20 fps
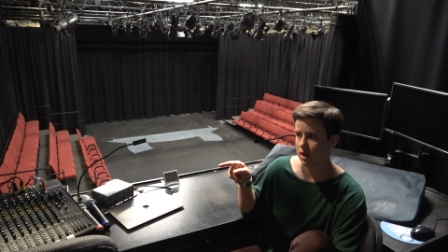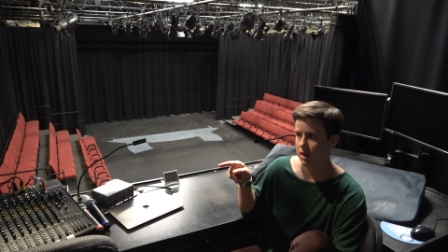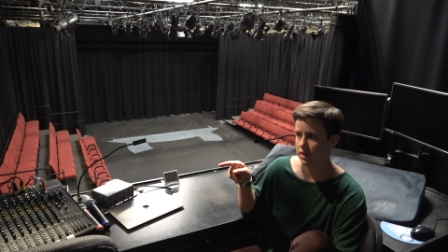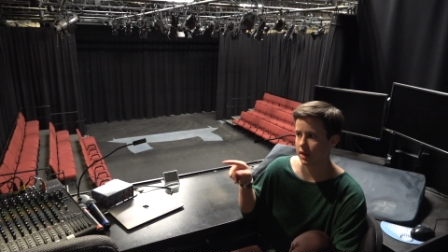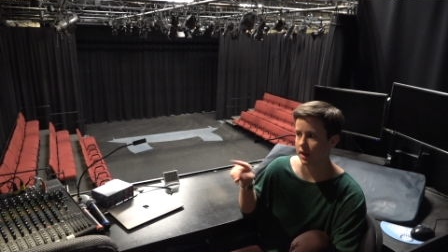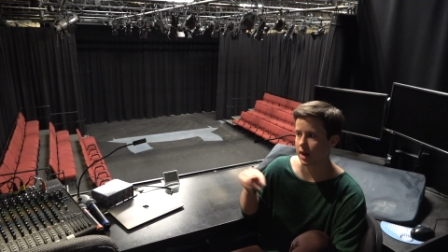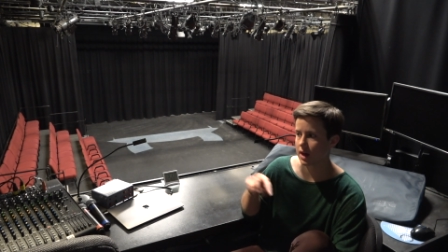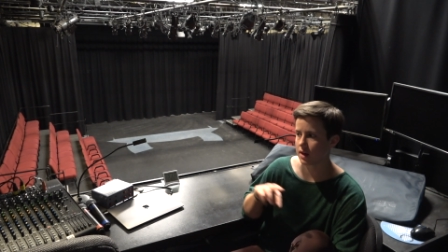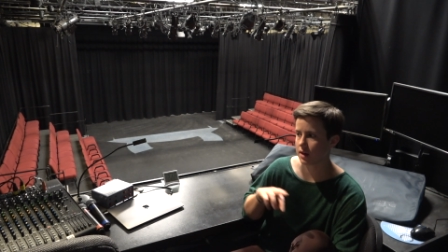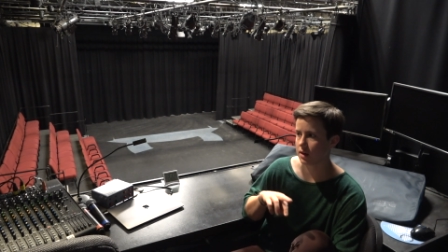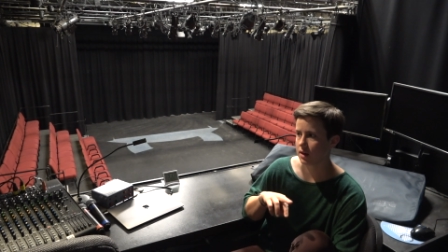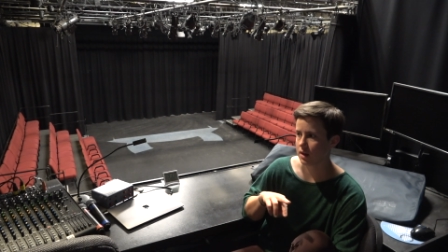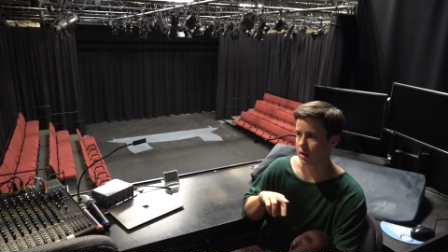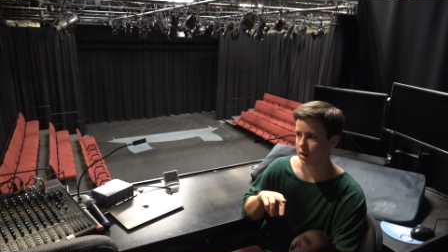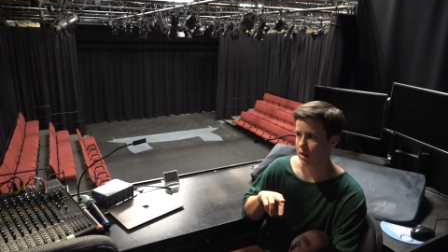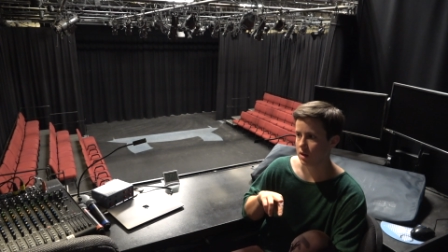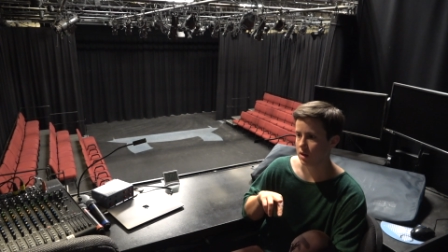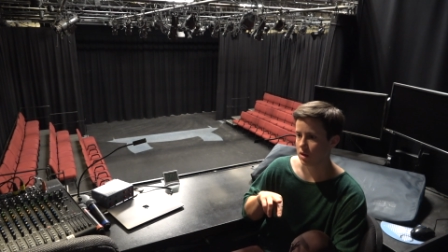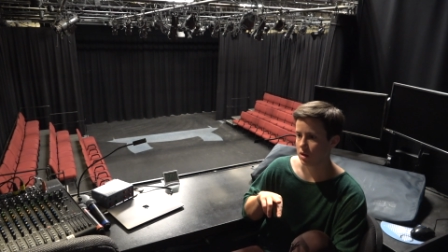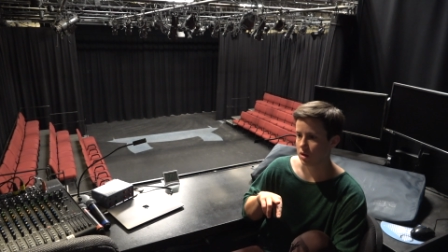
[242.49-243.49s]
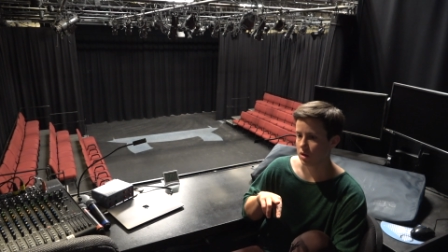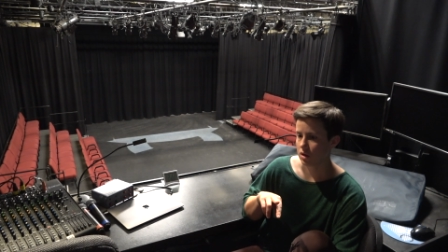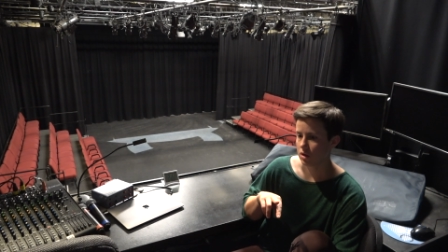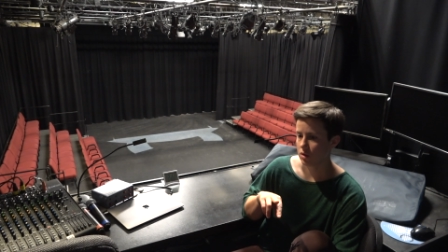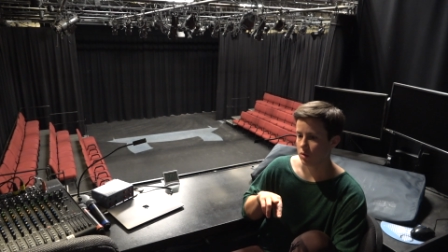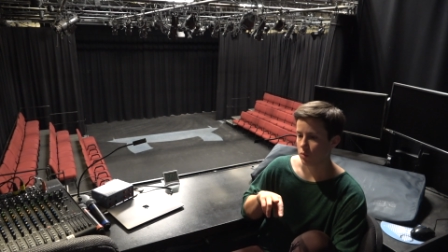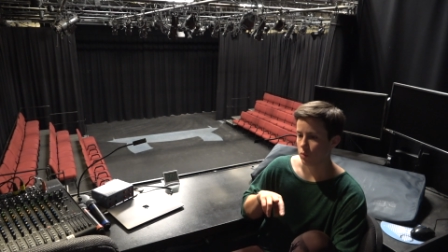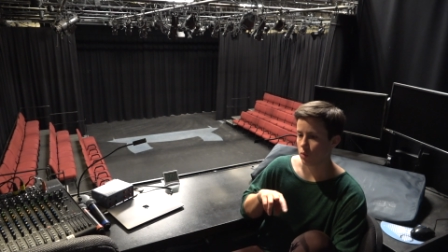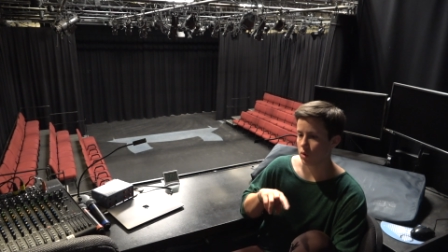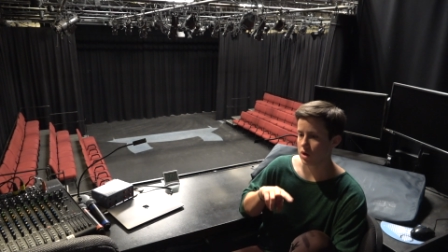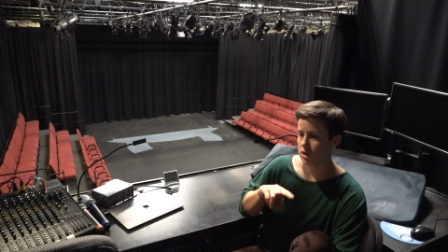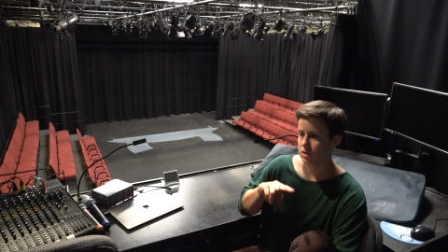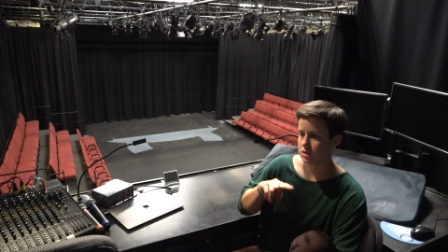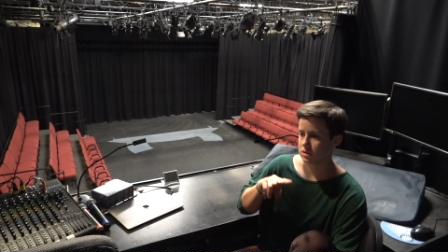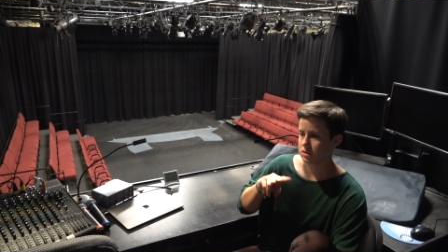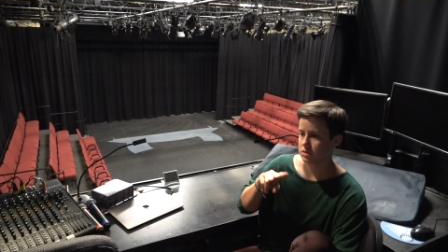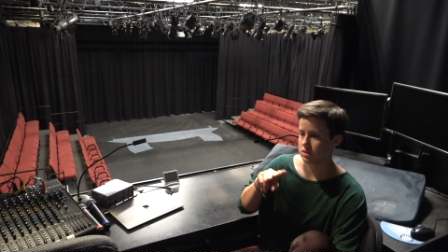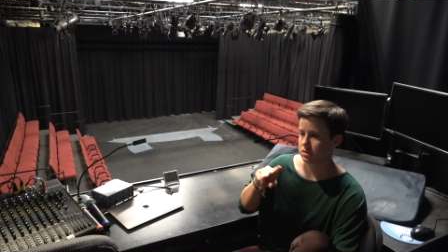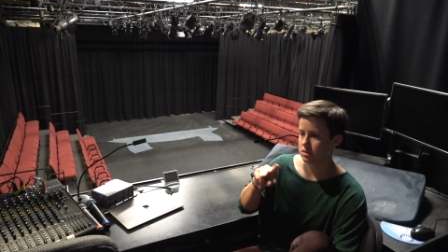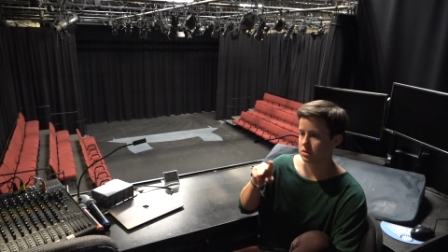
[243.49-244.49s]
I think I
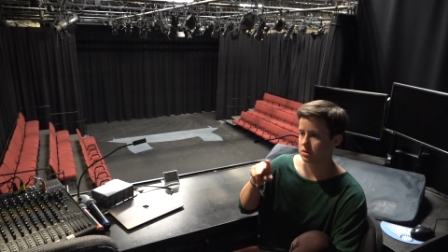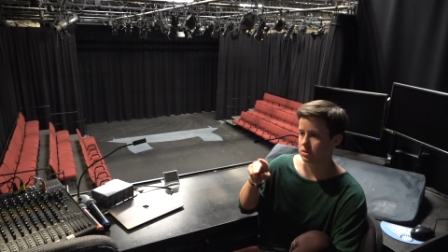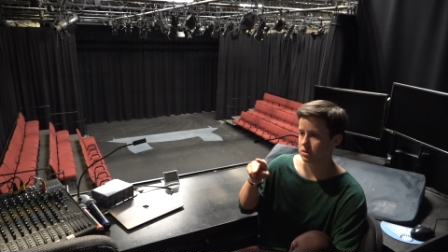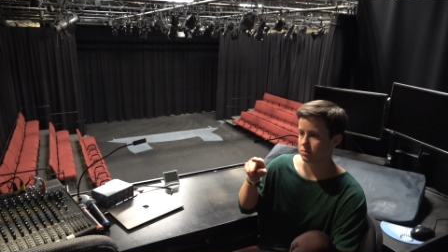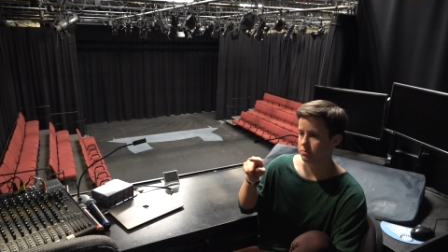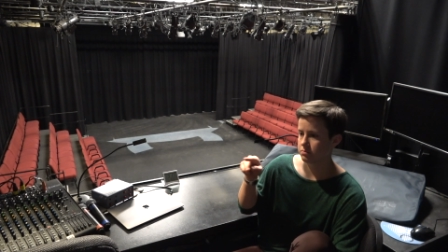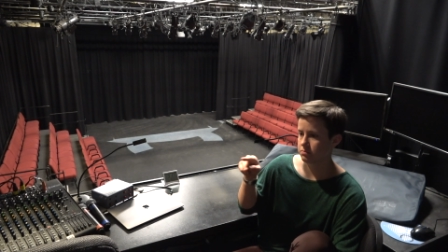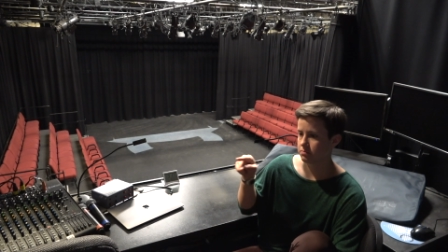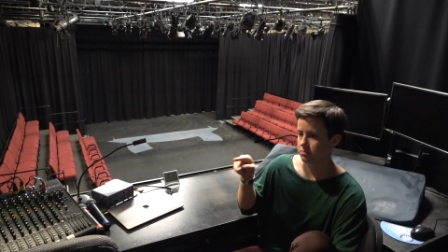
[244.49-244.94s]
was